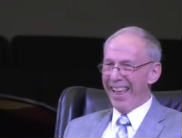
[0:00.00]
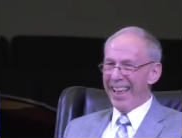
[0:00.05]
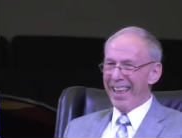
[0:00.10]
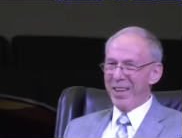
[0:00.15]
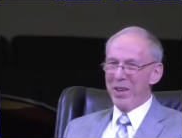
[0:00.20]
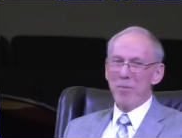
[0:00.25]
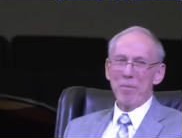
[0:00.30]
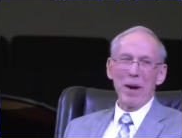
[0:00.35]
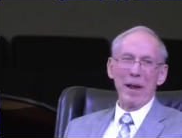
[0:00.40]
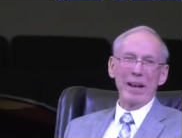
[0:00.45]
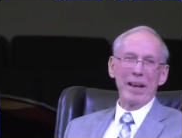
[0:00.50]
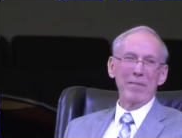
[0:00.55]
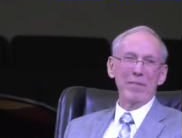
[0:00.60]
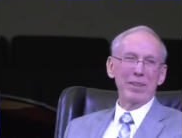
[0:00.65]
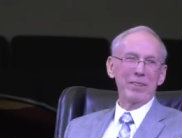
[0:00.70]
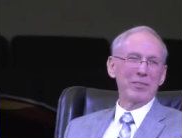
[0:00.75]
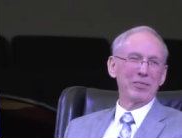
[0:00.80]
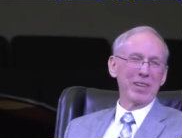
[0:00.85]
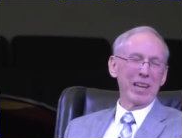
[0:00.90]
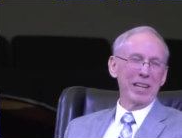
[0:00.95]
You might
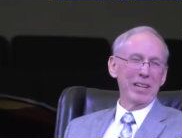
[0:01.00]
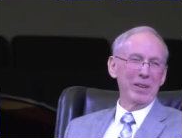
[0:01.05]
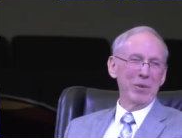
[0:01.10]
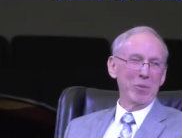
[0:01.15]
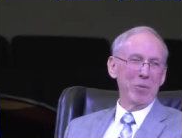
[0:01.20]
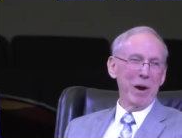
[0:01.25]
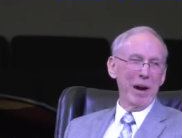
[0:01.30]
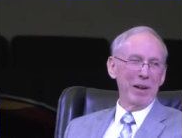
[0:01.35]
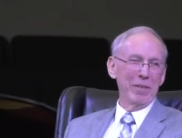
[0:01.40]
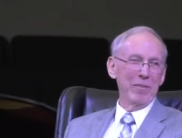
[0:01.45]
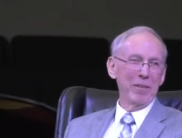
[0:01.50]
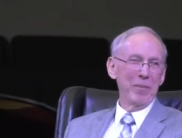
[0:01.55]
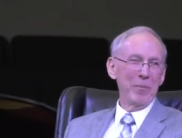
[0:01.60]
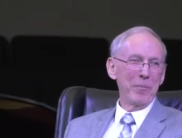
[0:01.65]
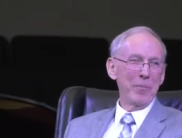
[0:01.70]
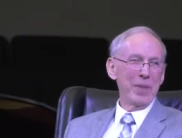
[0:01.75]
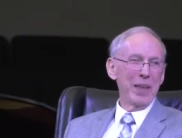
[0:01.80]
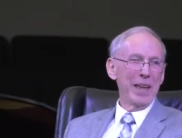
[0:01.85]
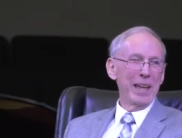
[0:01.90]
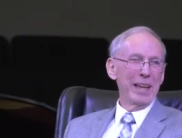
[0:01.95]
even say to your wife,
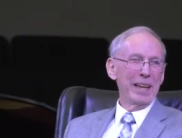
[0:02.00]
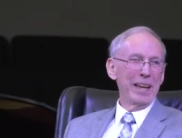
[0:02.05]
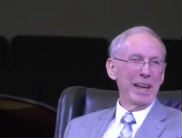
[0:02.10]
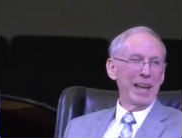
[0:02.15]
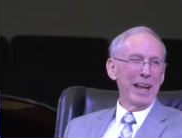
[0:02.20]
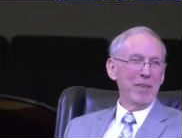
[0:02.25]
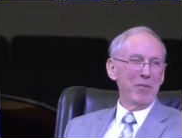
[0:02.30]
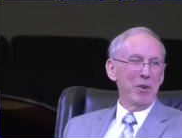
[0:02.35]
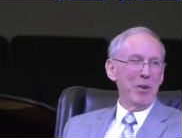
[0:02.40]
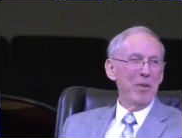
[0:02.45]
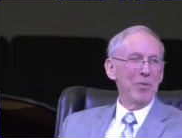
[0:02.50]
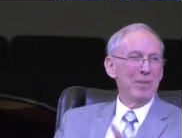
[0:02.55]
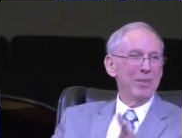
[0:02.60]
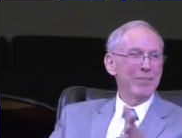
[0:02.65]
have you ever